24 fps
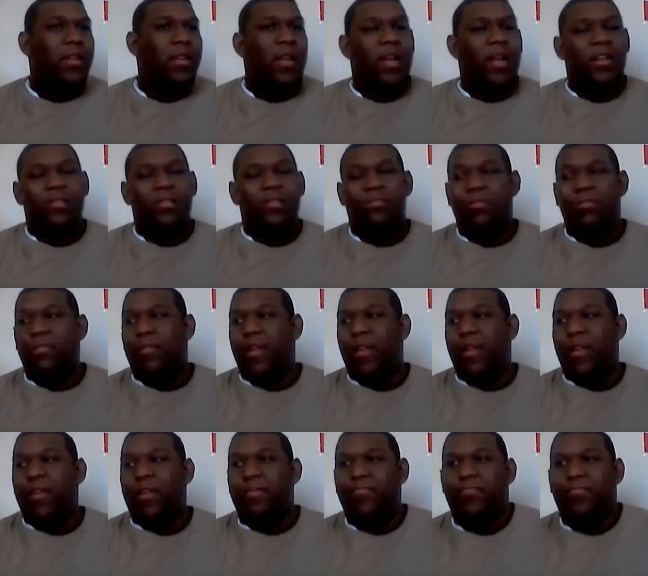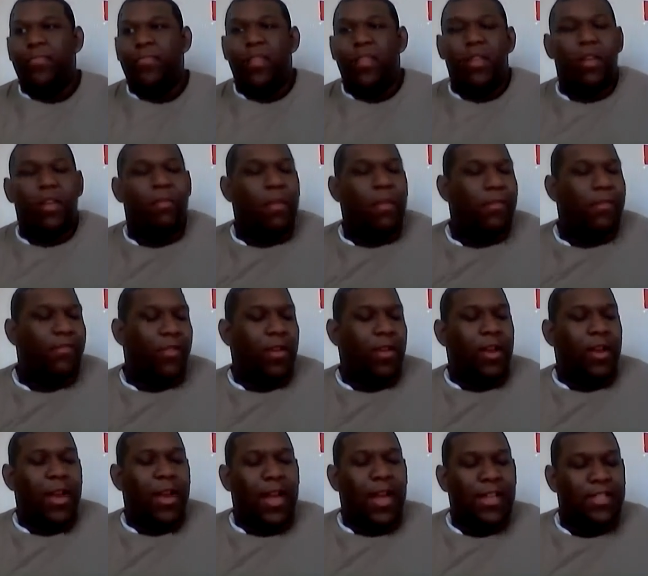last movie, I mean for
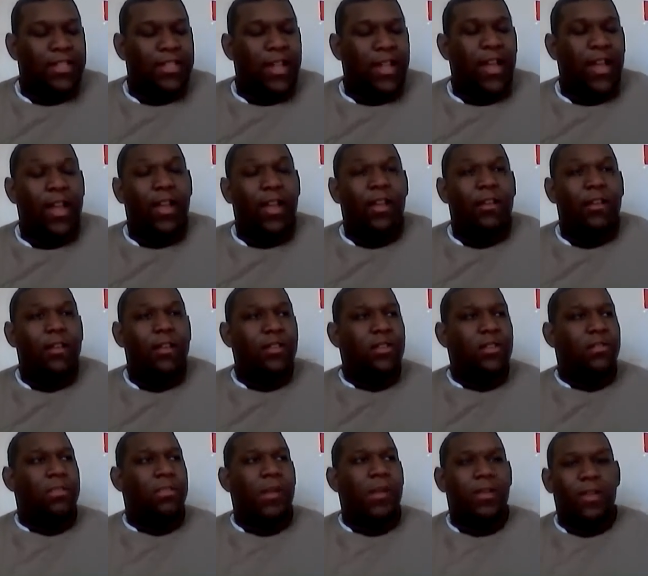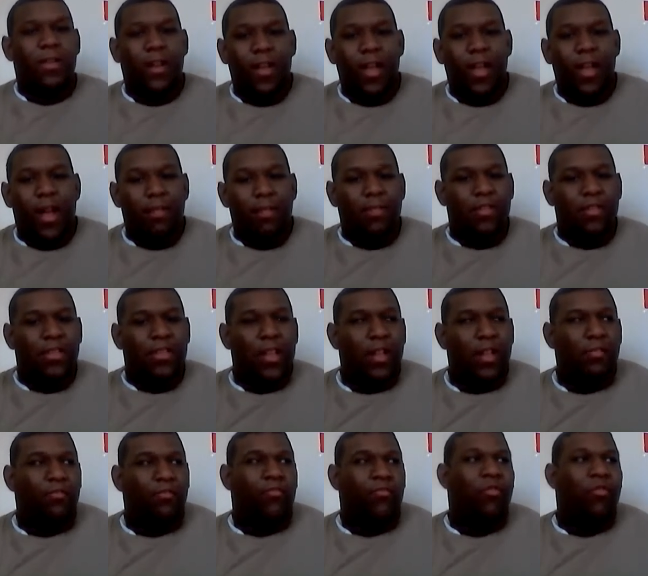the last day. So basically, I have to see
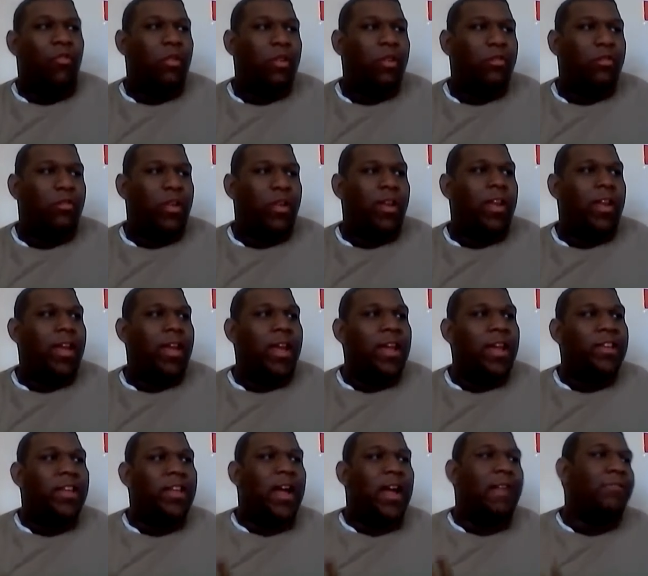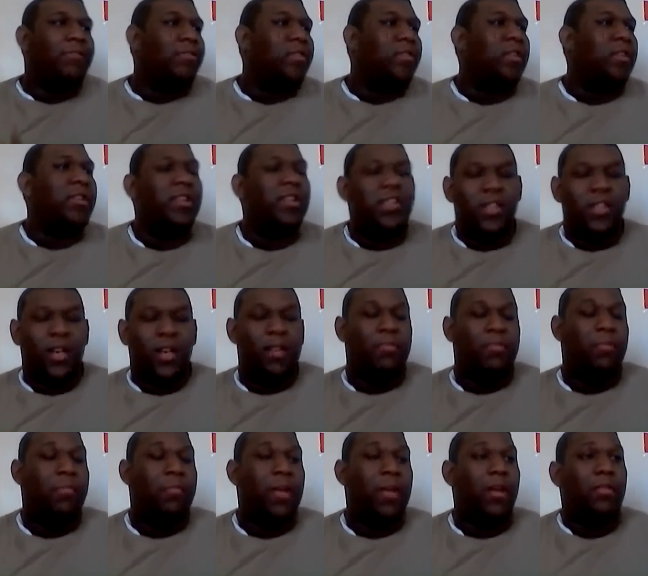it four, three days after it initially
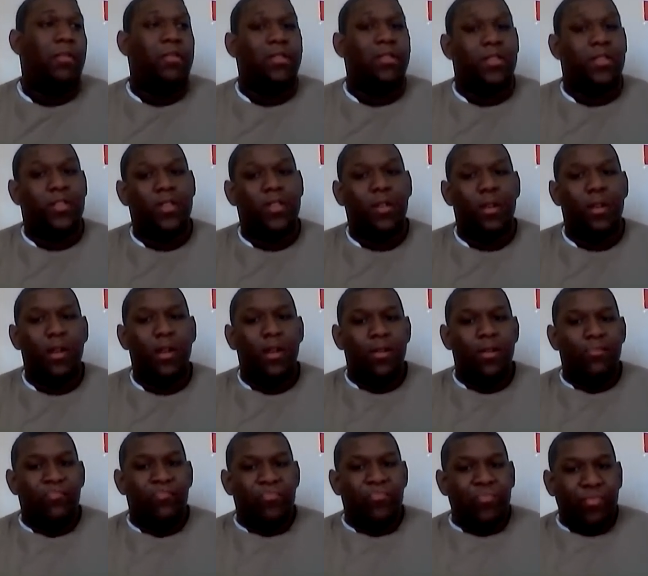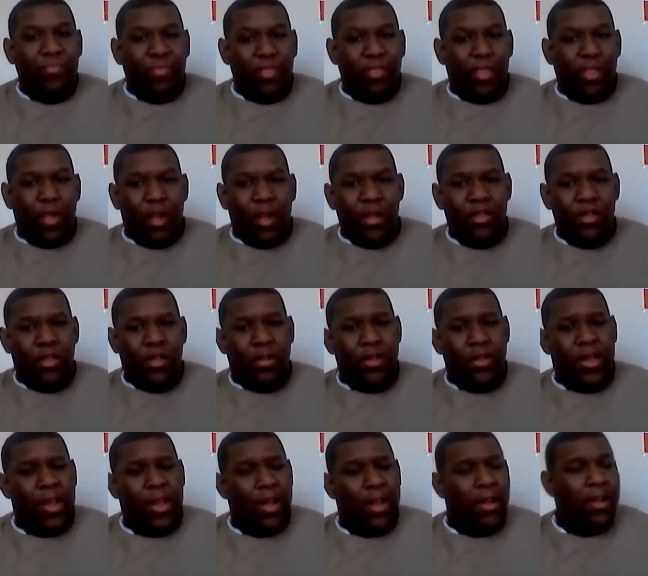premieres. So
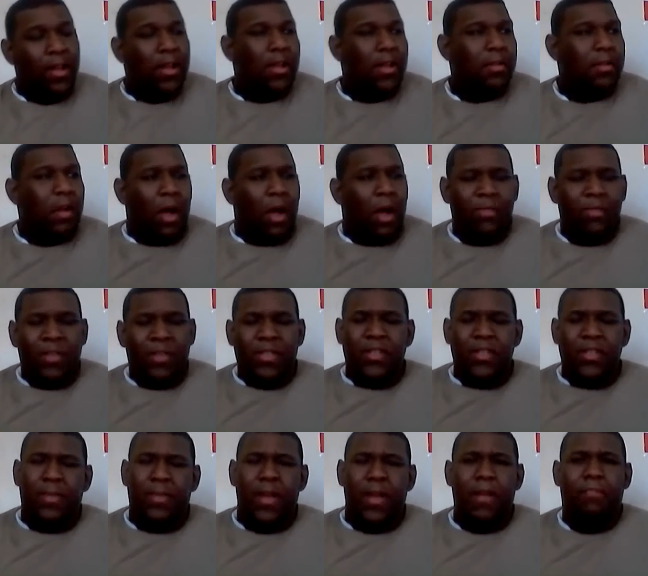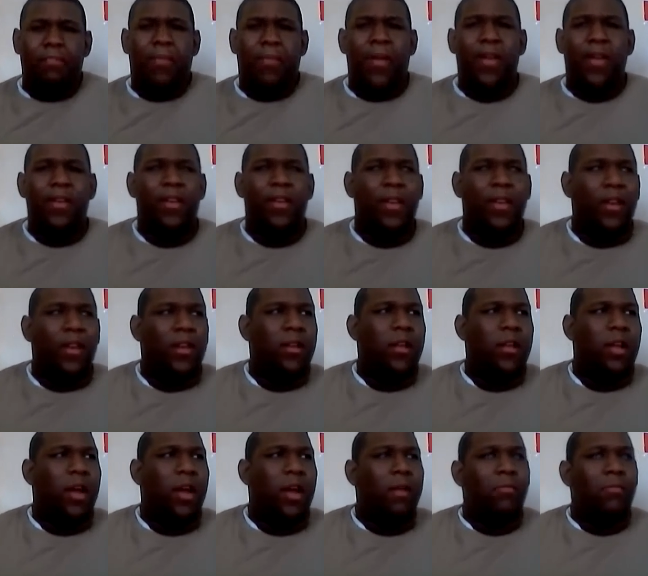yeah, uh, this is my opinion.
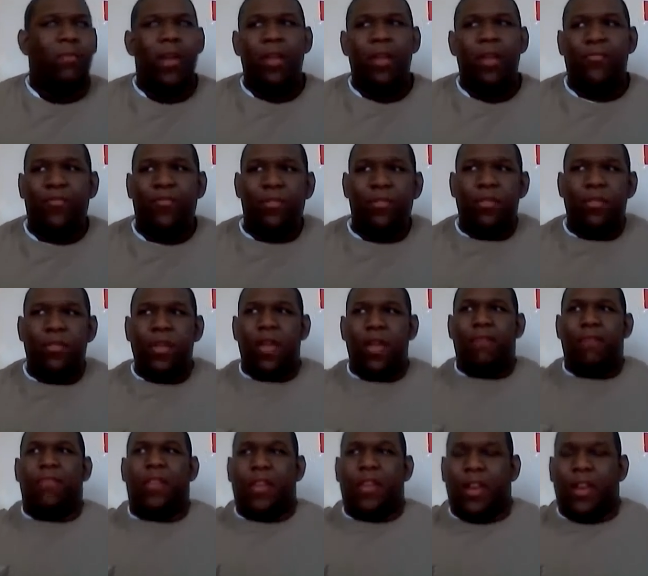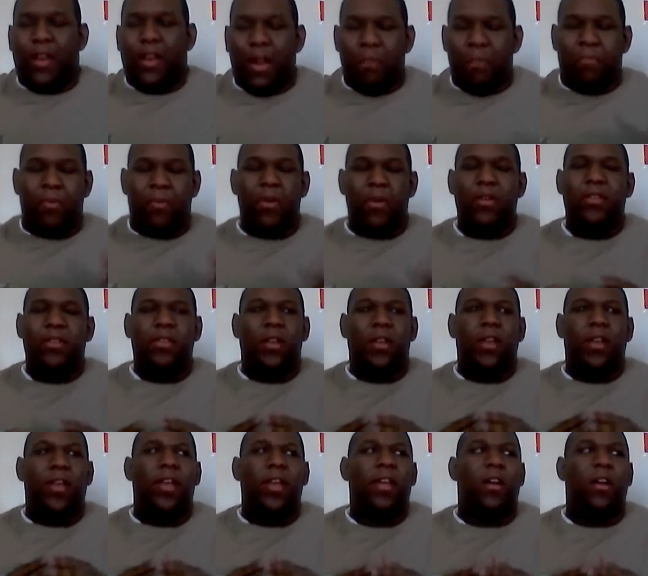I'm grateful if, that they put the
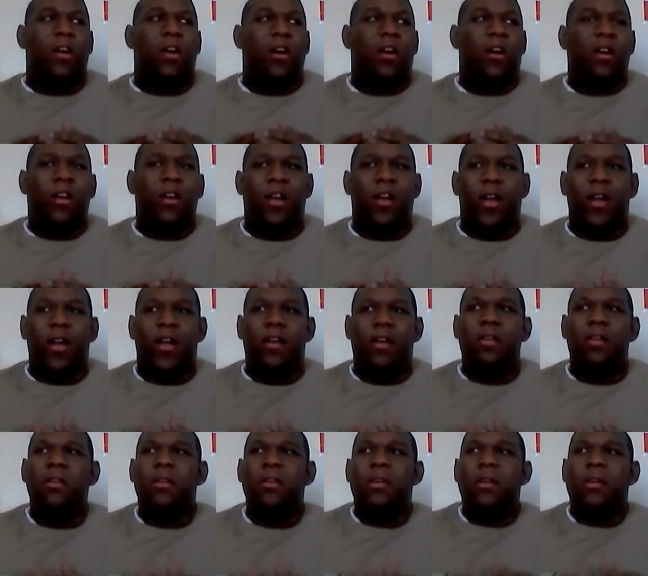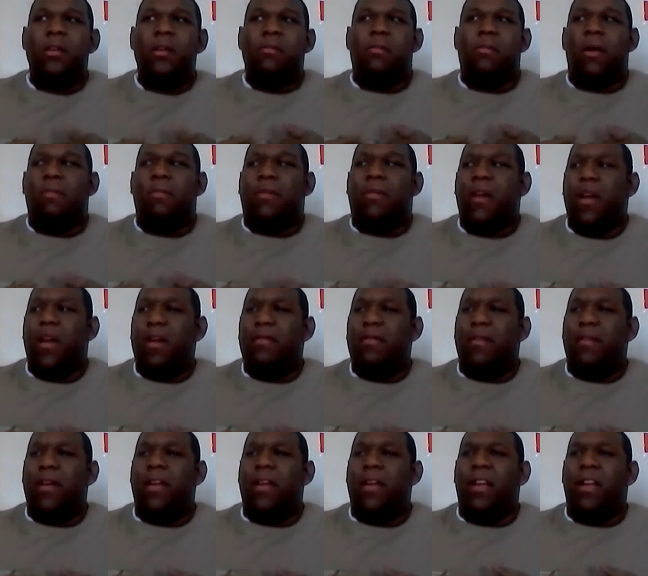link online, but I'm kind of
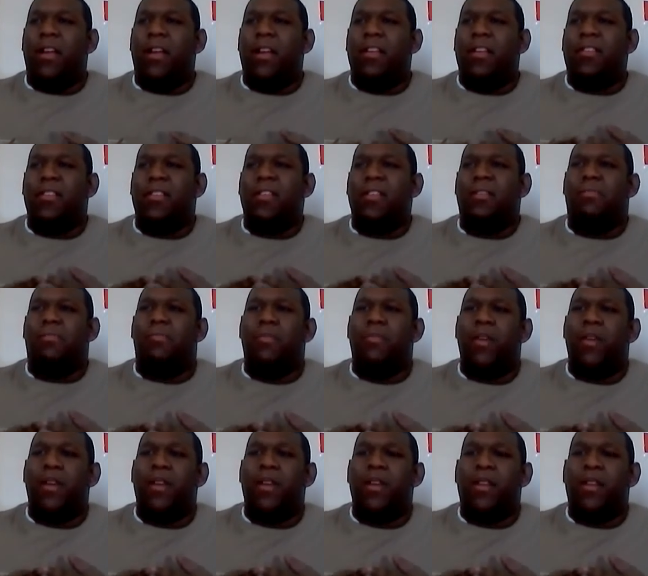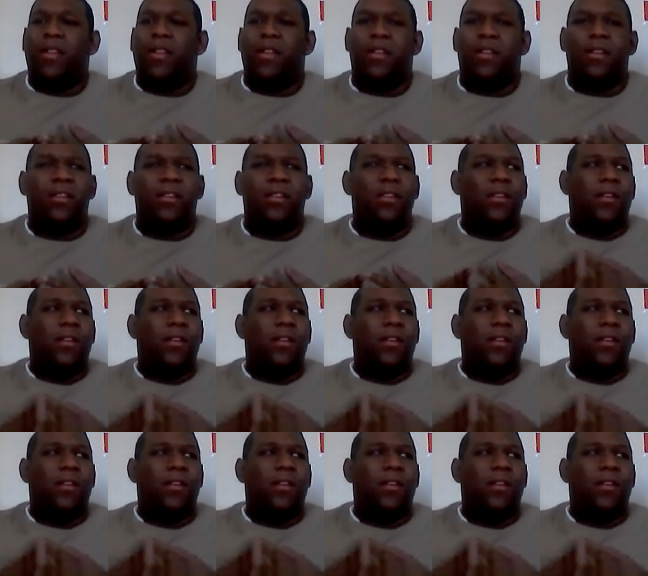at, at least disappointed as a